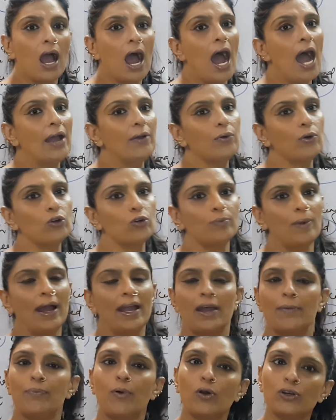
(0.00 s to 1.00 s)
I want to buy
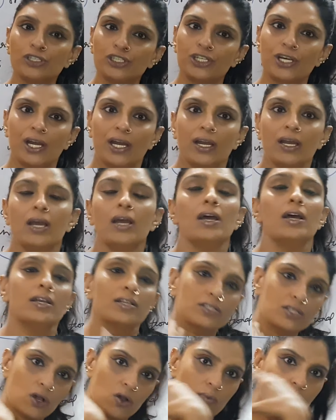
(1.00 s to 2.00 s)
a Porsche.
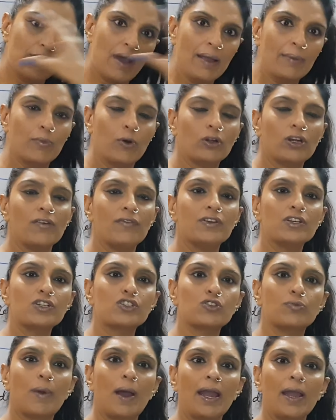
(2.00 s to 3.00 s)
So my motive is
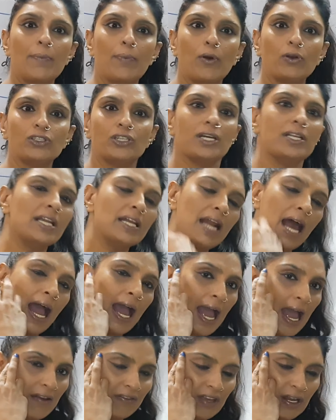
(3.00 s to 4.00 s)
to buy a Porsche, and then I
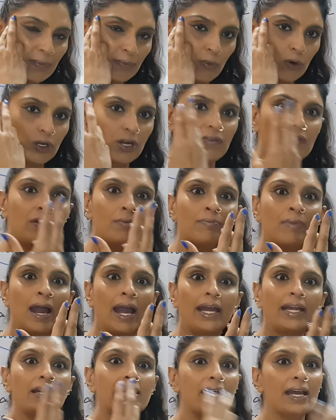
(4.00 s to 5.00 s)
have that motive in
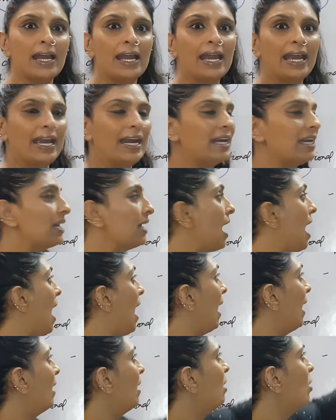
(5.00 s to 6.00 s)
mind.
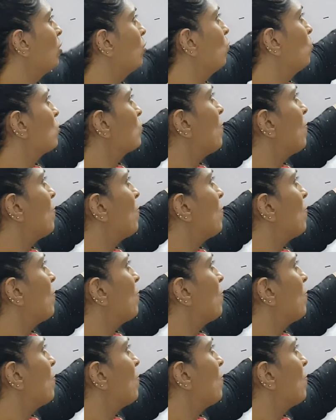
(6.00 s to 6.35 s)
I'll use